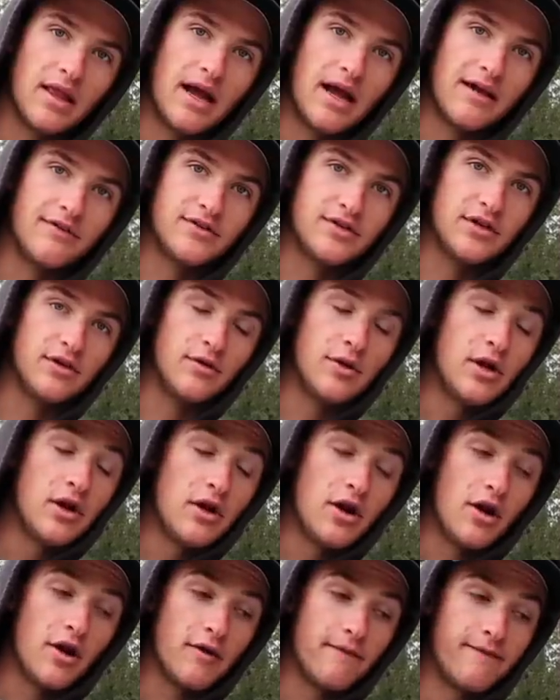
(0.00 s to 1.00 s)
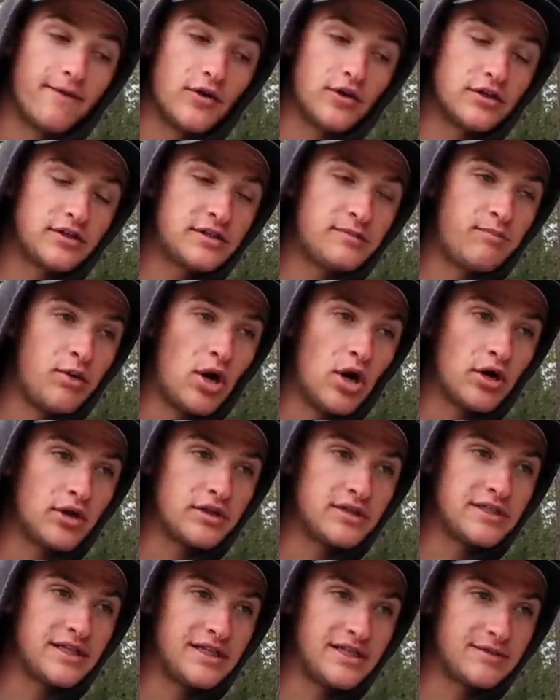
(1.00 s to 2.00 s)
live so our first
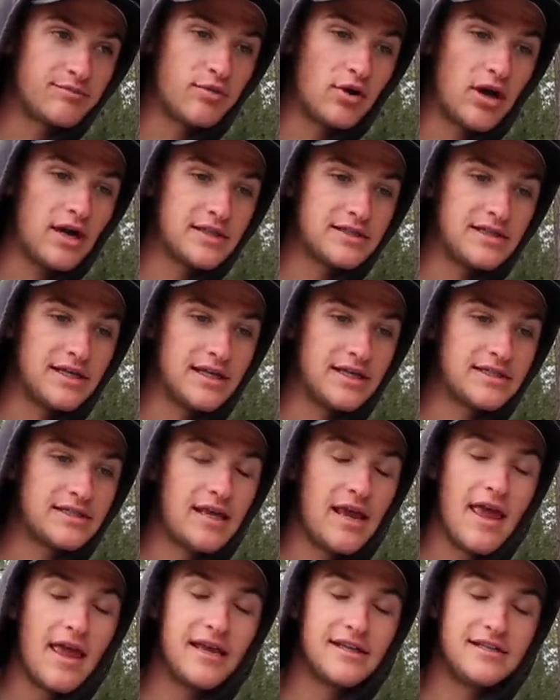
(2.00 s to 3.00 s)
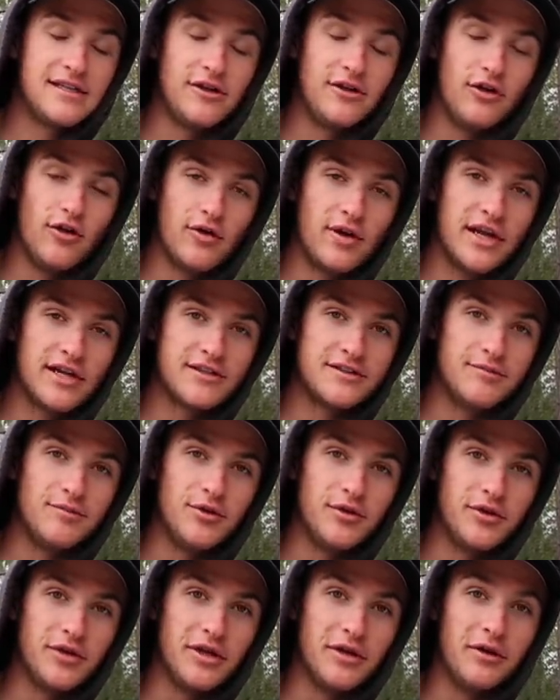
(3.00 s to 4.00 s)
part to this process is to go catch some
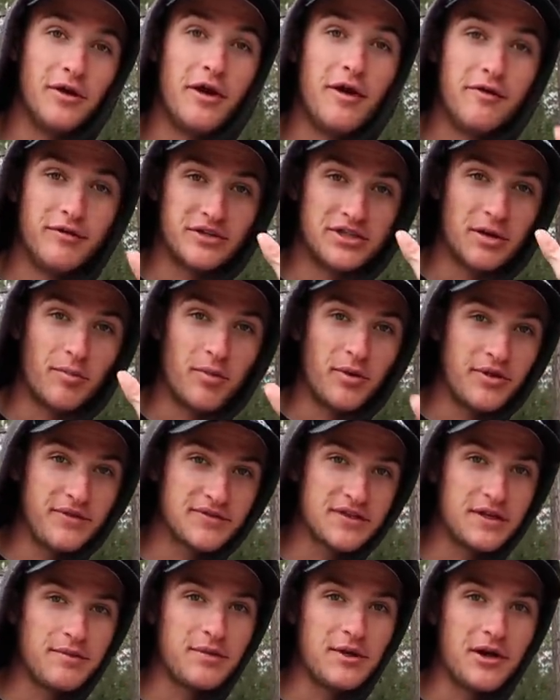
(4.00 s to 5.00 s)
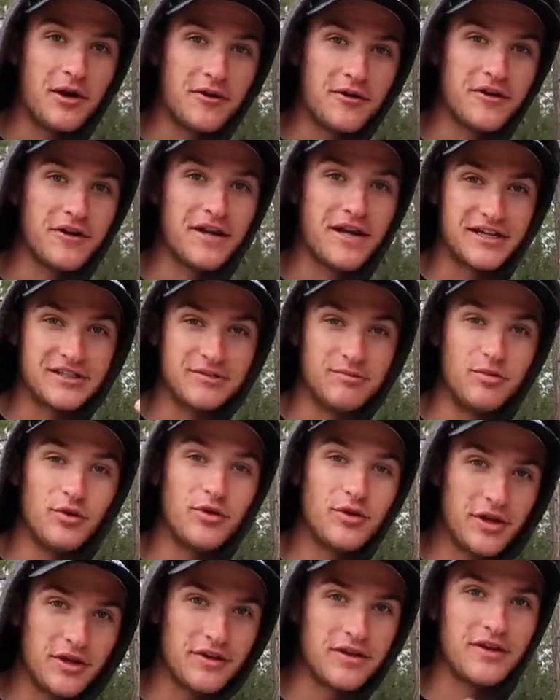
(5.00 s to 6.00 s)
bluegill, which I believe is gonna be harder to catch the
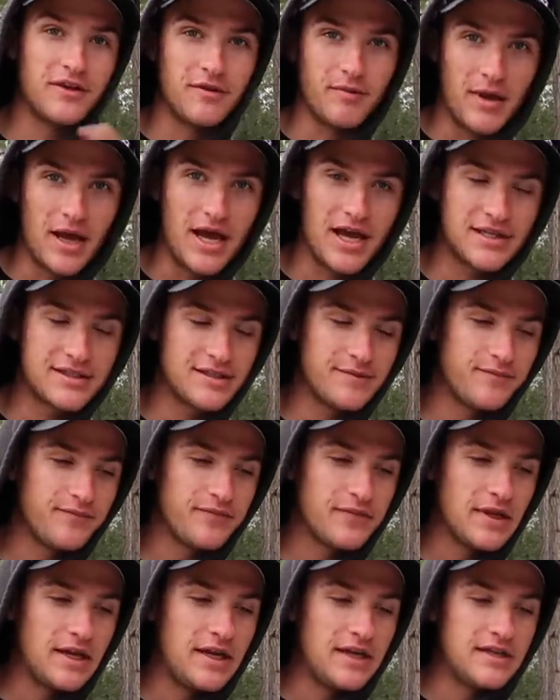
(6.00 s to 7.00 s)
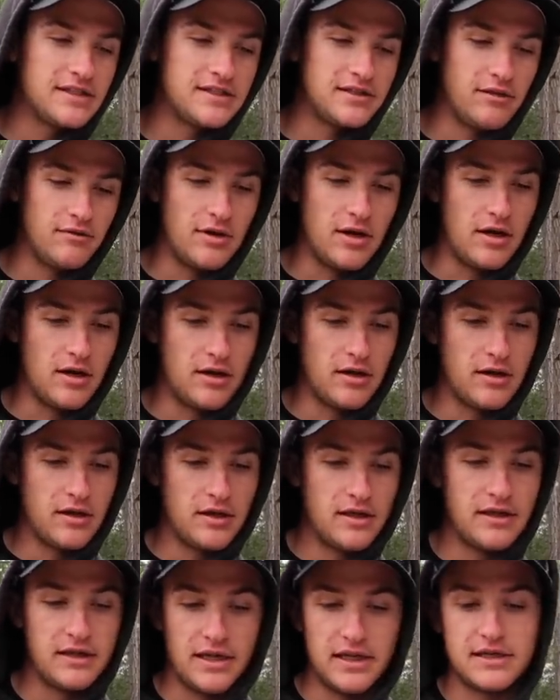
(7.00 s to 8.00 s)
bluegill than the bass. So uh,
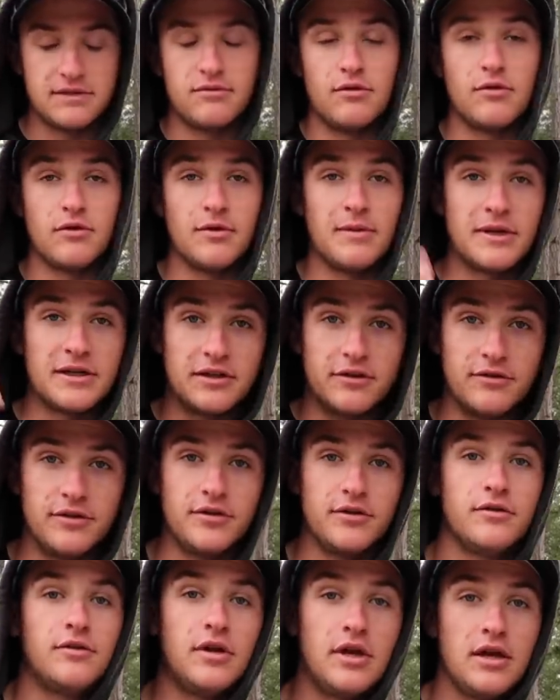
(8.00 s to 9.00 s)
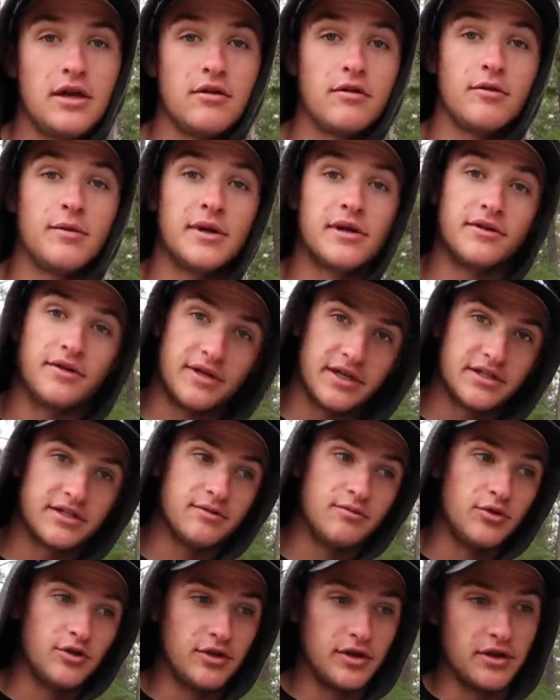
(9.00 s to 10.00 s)
that is what we're about to go do. We're about to go catch
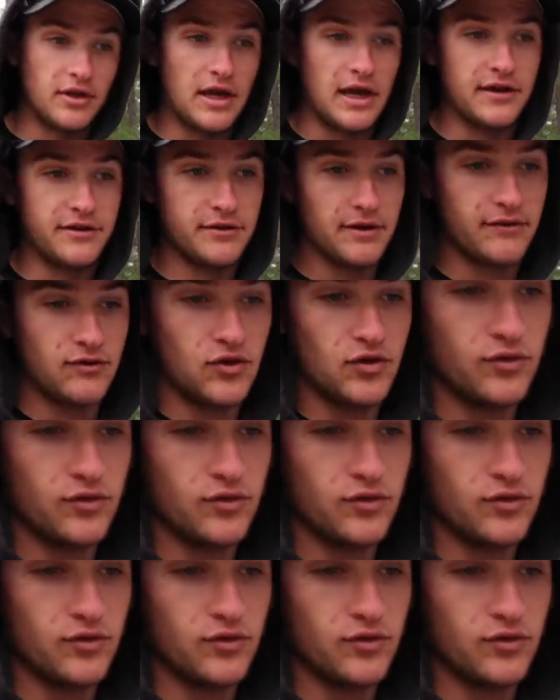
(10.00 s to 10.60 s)
some bluegill. I do have a